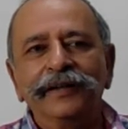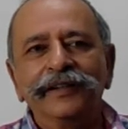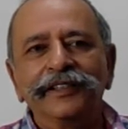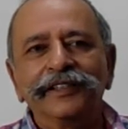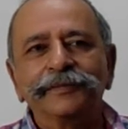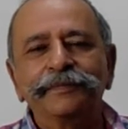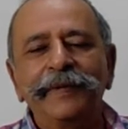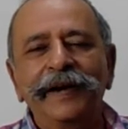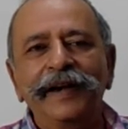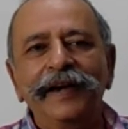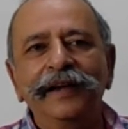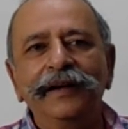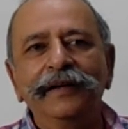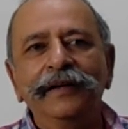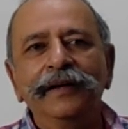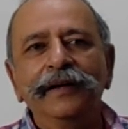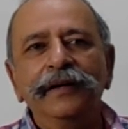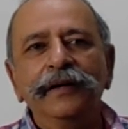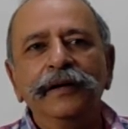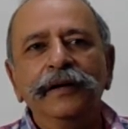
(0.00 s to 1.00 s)

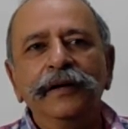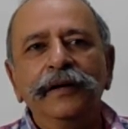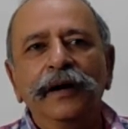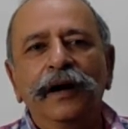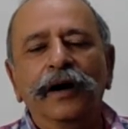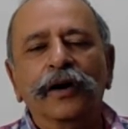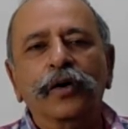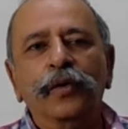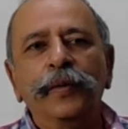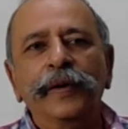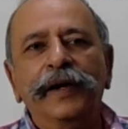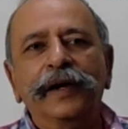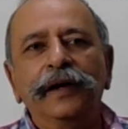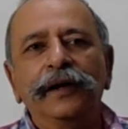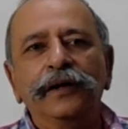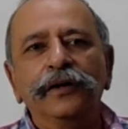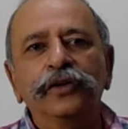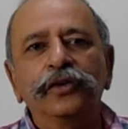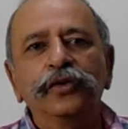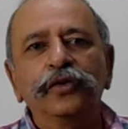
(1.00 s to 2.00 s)
spending a quick
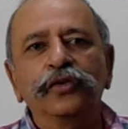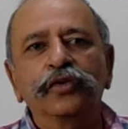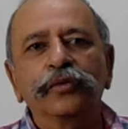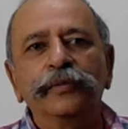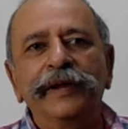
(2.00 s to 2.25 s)
2